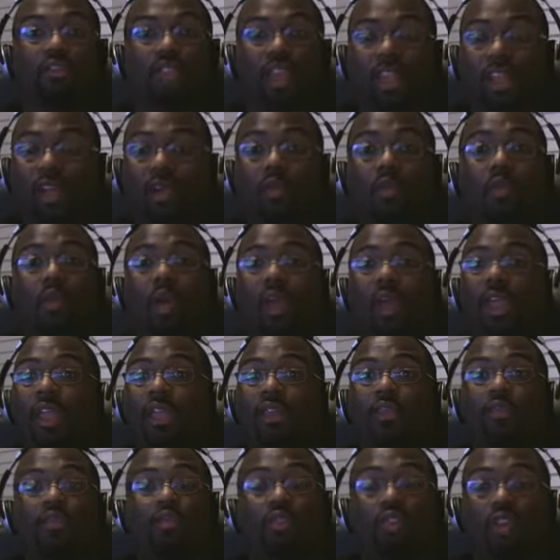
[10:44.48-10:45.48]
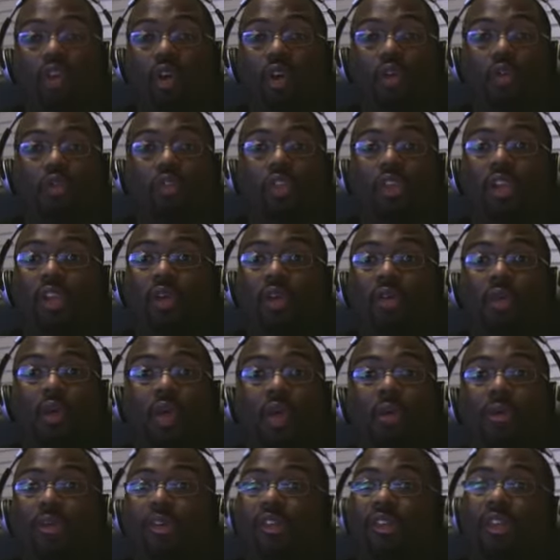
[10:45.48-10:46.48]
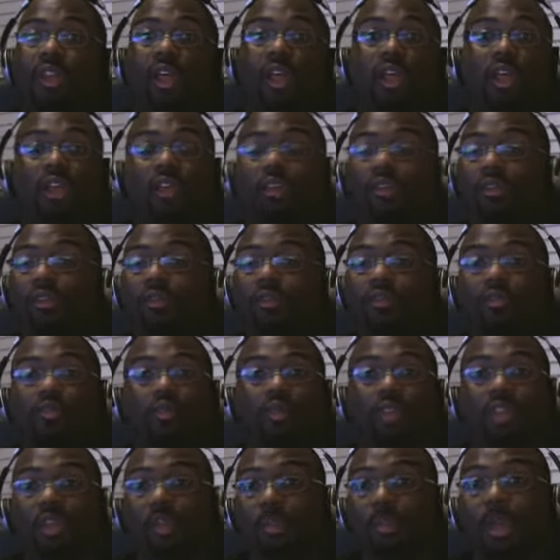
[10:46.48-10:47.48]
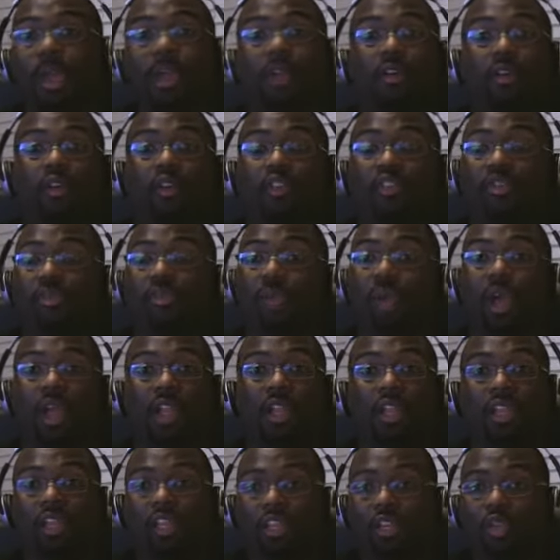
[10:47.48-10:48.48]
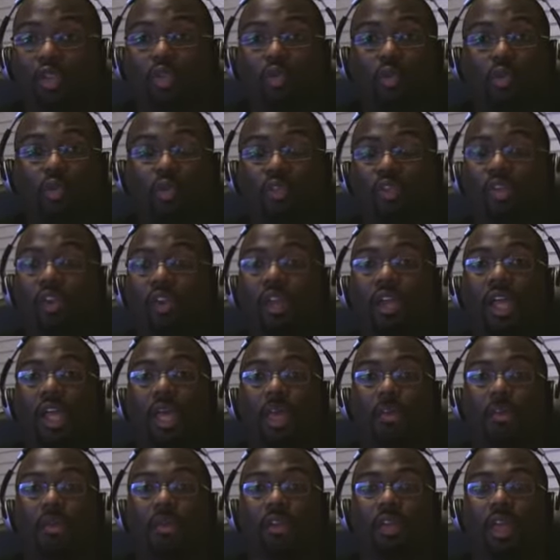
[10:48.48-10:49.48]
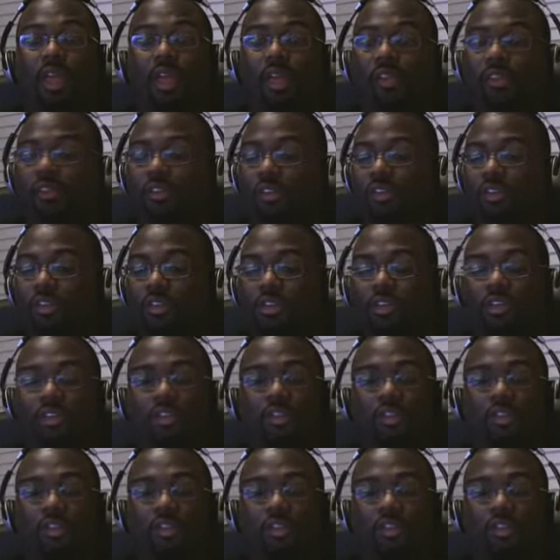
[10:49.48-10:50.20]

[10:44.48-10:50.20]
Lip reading: Dana White, you know, Dana White was like in the background smiling. He knew what was going to happen next.